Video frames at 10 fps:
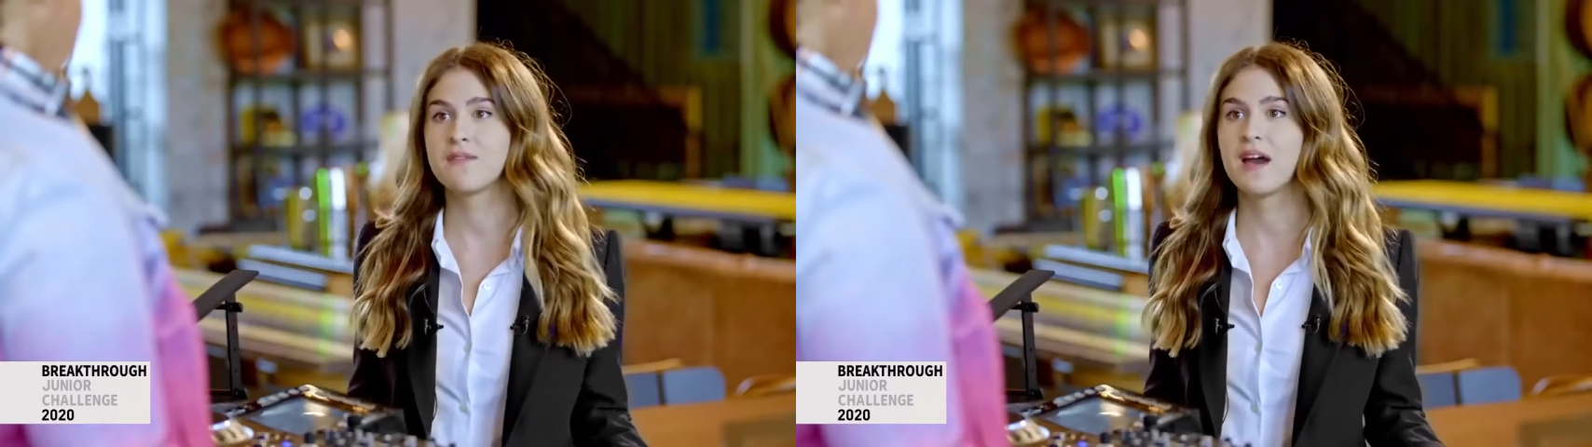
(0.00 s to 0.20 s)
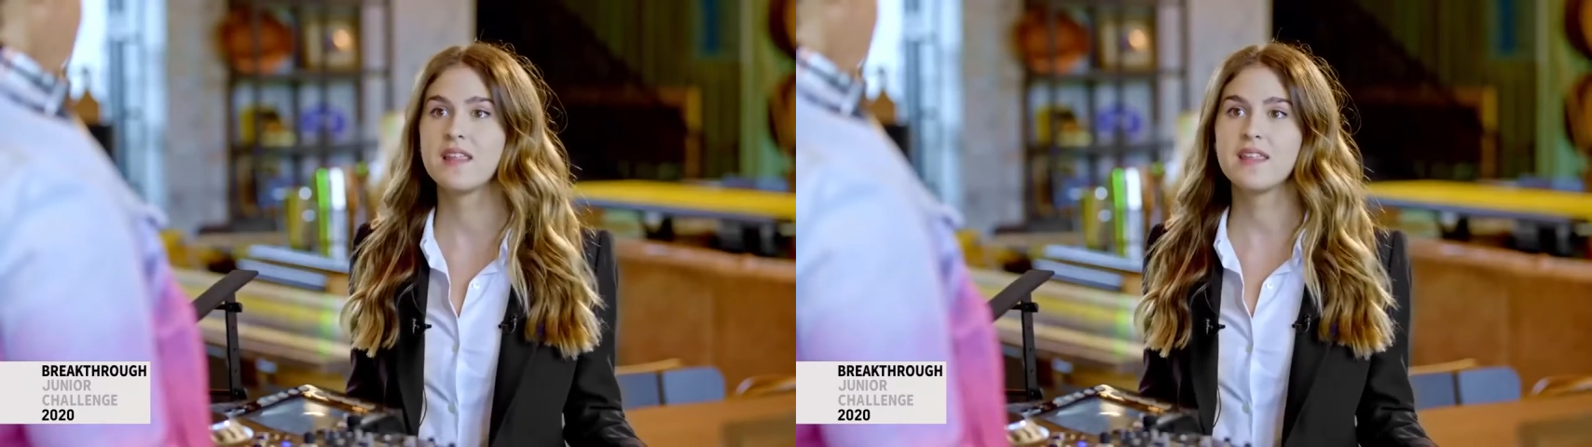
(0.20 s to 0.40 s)

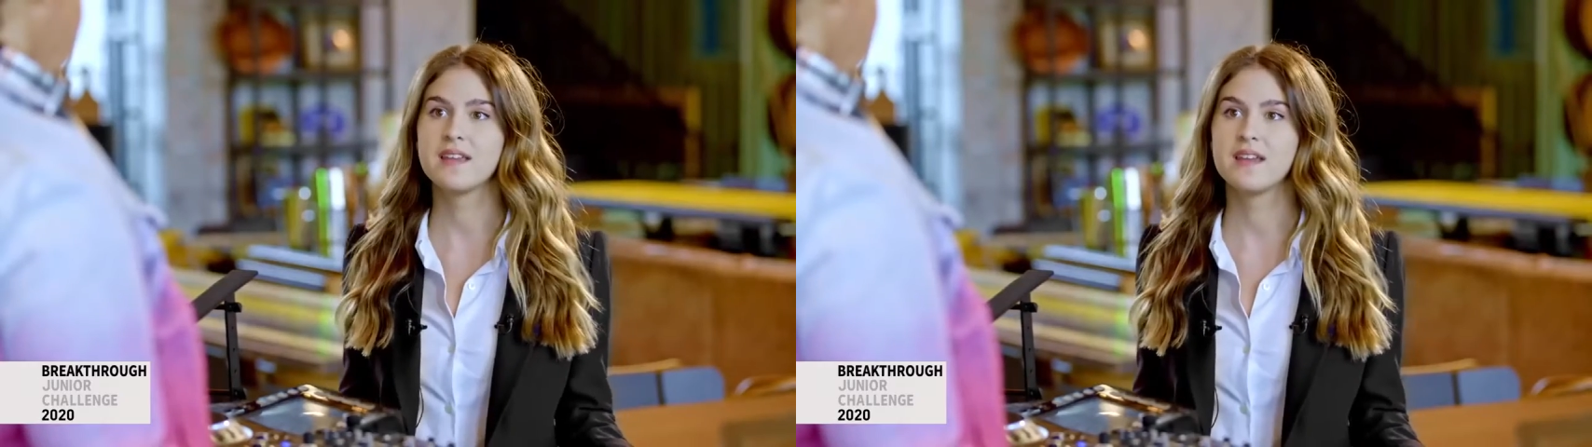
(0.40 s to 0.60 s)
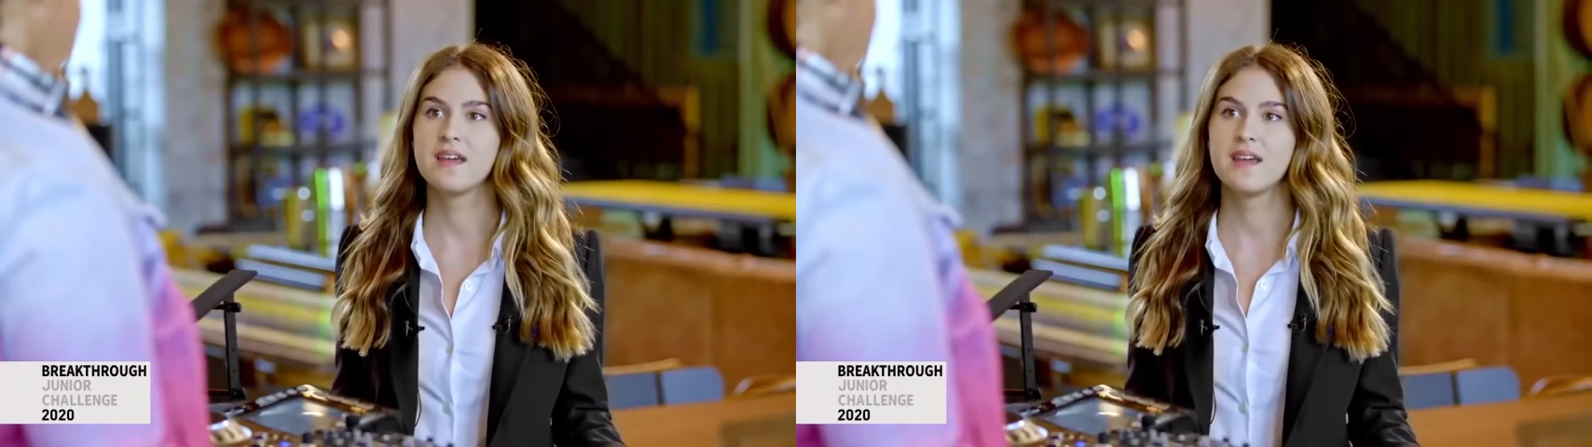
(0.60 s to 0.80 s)

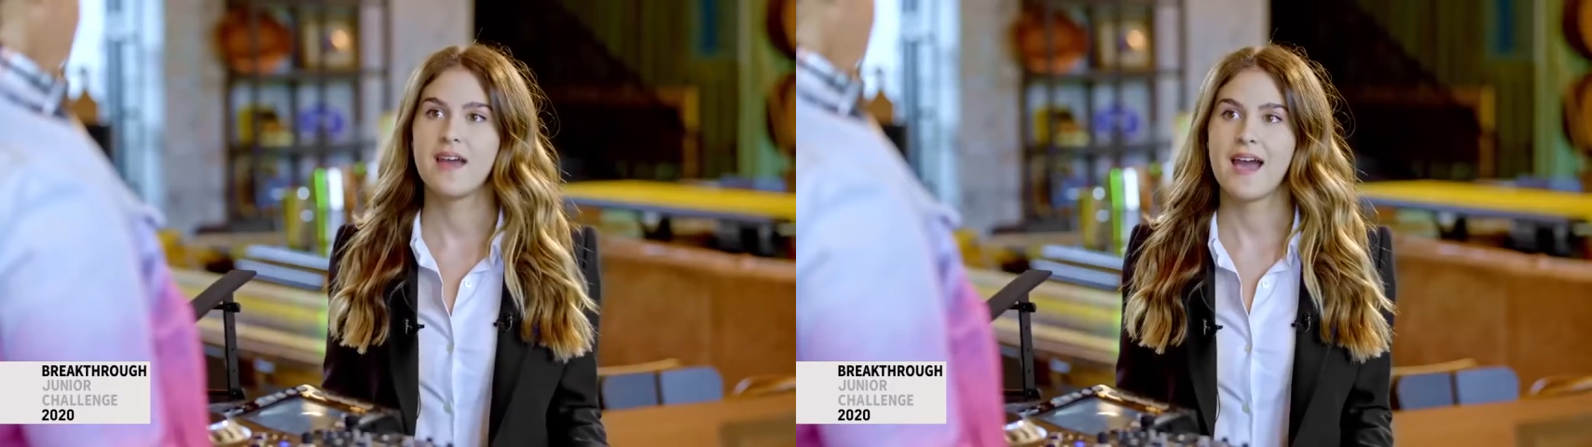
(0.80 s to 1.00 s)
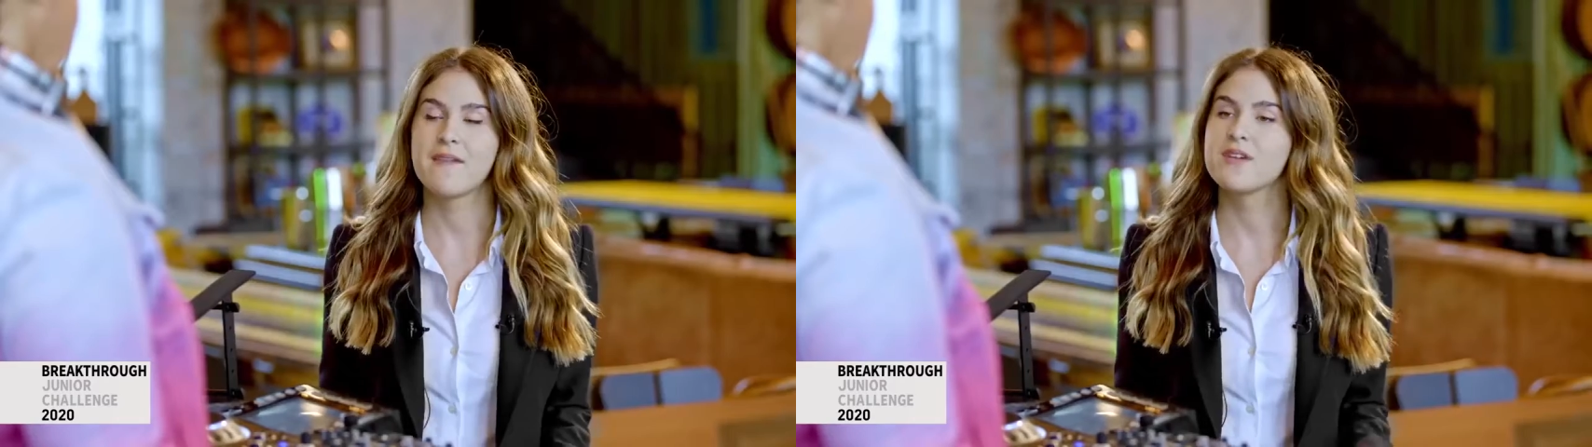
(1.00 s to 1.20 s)
violin.
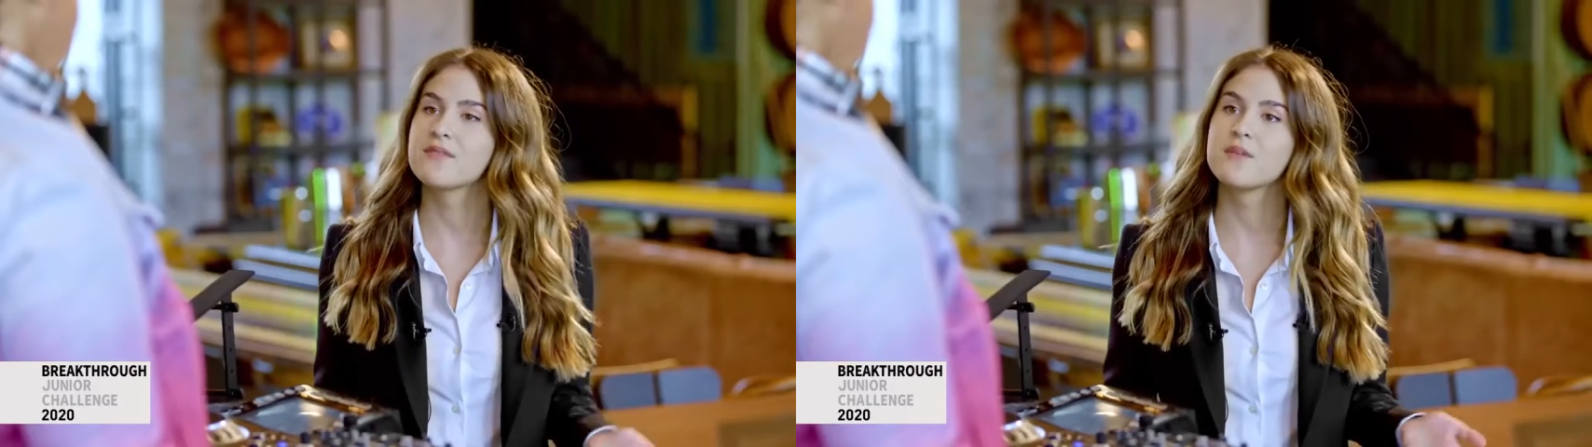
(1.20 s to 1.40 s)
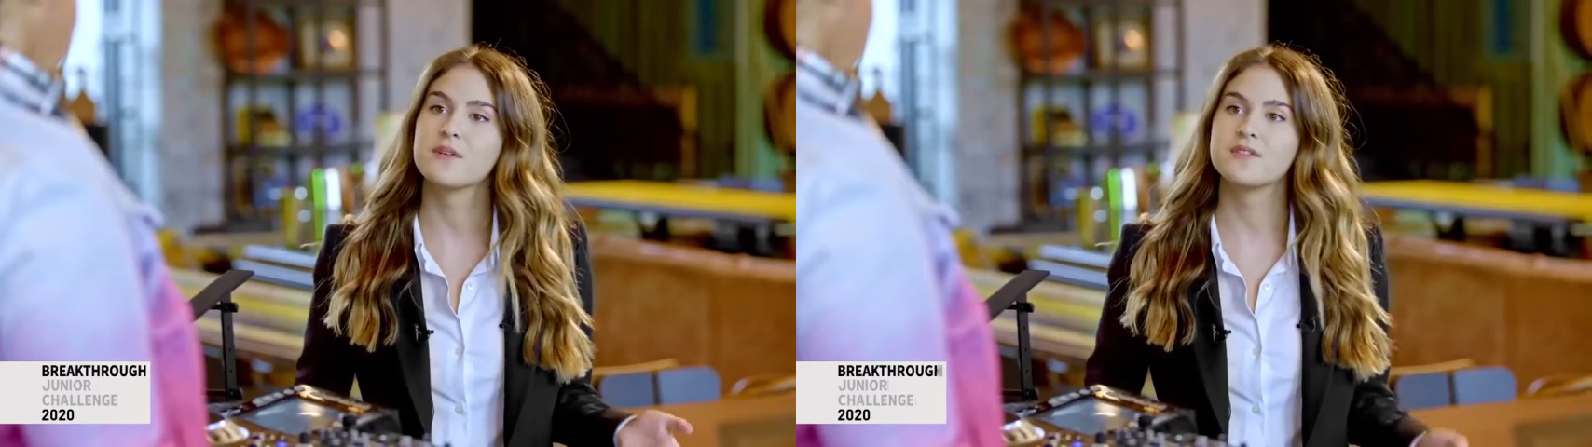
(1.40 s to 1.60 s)
Have you
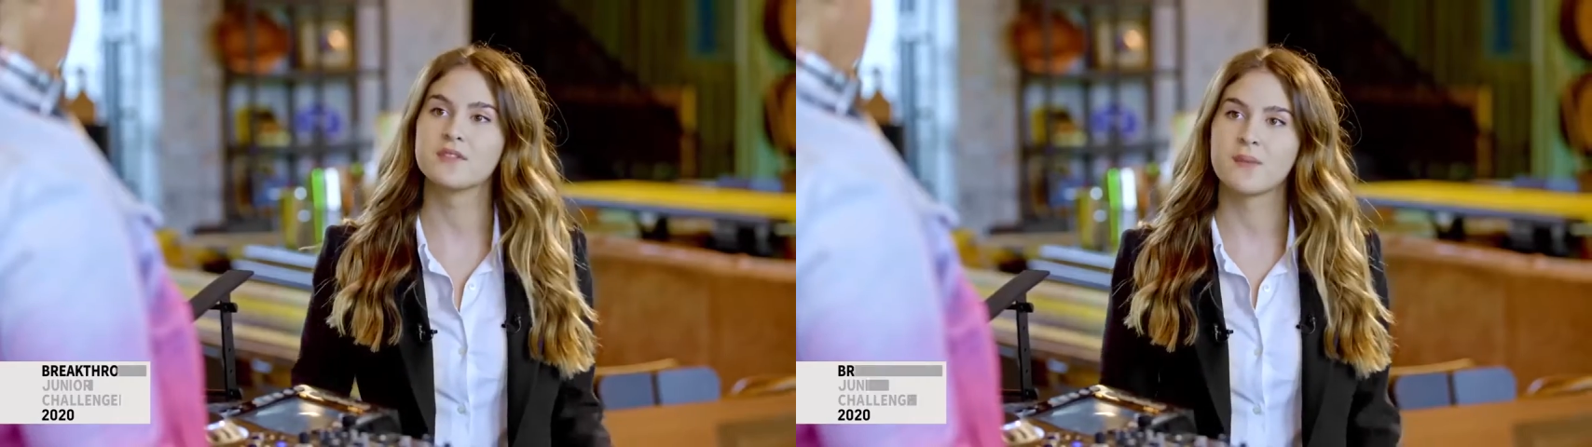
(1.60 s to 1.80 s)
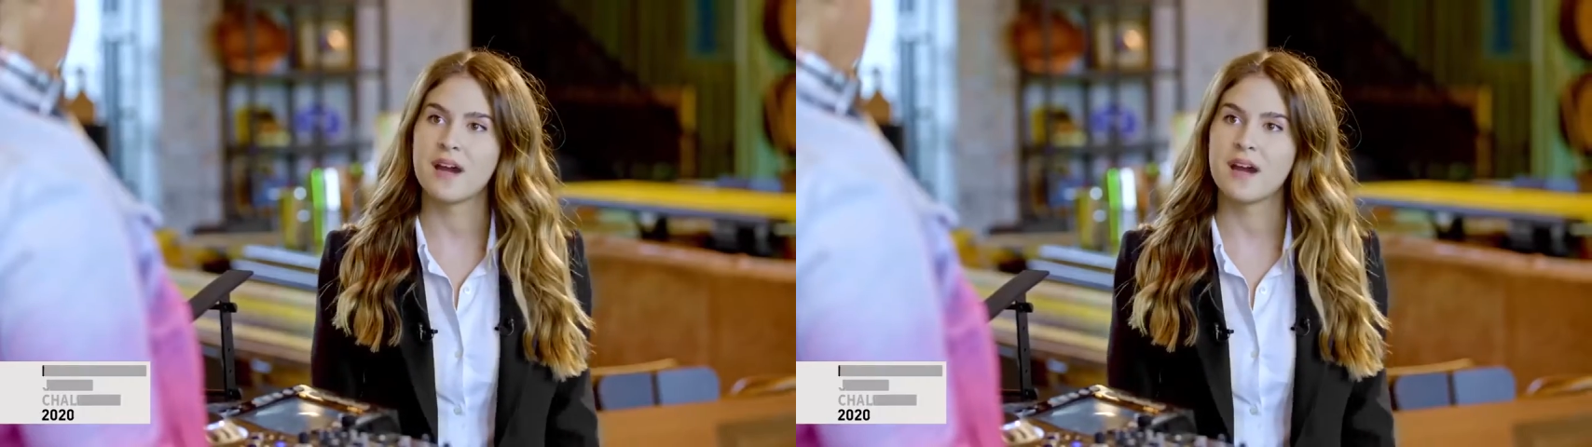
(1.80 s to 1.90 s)
ever wondered